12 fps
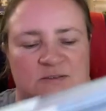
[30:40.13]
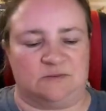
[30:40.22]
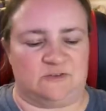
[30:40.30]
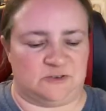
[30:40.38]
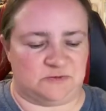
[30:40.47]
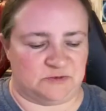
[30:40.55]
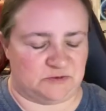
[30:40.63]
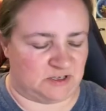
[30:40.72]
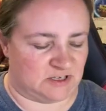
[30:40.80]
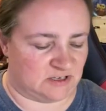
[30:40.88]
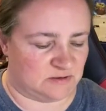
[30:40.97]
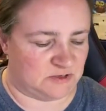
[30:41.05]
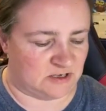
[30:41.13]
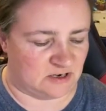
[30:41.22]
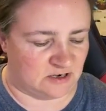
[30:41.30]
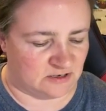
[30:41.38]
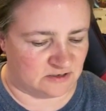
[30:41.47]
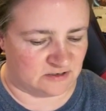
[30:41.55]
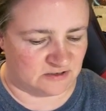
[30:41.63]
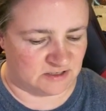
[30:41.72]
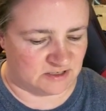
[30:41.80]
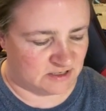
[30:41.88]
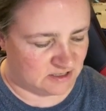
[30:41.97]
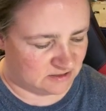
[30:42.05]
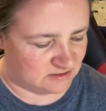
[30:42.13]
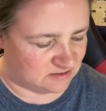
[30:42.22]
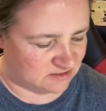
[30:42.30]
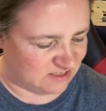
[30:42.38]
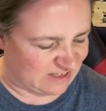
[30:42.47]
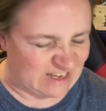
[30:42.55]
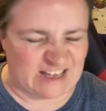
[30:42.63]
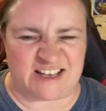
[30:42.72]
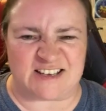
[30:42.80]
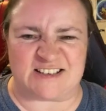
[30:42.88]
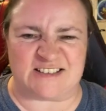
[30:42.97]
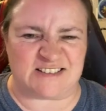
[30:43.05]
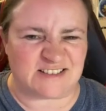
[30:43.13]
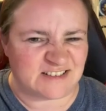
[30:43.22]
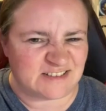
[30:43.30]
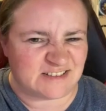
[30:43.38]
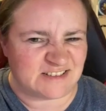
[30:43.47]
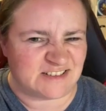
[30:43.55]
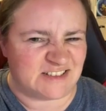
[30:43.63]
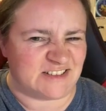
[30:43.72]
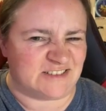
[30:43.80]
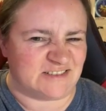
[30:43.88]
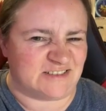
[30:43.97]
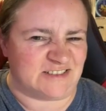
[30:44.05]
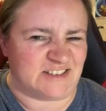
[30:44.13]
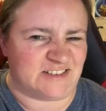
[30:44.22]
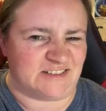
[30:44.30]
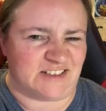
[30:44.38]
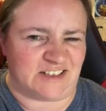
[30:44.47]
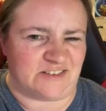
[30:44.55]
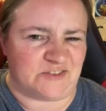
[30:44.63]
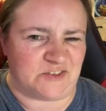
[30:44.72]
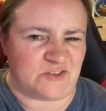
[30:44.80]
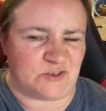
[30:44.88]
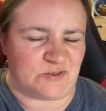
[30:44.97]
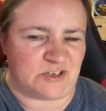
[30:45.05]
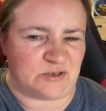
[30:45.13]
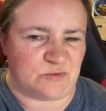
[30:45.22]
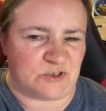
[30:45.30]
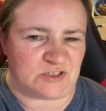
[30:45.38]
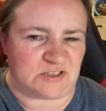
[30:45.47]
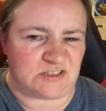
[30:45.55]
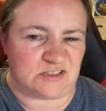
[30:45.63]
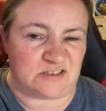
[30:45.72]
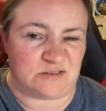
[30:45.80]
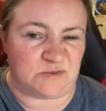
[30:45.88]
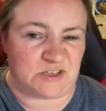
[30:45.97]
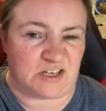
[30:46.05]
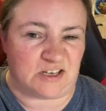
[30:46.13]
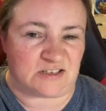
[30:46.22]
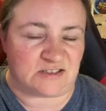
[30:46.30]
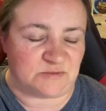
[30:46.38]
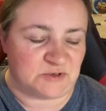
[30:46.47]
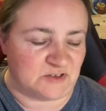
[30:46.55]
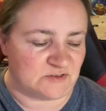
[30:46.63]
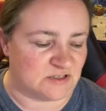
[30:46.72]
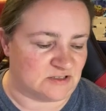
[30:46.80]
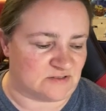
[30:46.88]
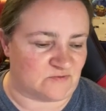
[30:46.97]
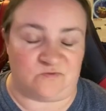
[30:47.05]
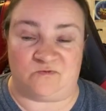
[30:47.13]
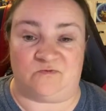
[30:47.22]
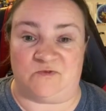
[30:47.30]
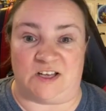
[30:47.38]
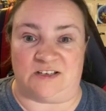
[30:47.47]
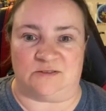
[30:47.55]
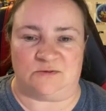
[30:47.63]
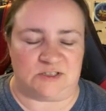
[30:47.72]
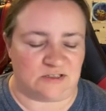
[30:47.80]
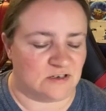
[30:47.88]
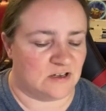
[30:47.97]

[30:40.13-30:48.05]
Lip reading: of them are probably going to be harder than others, like X. I don't think I've ever read a book that started with X. I may have to just find one.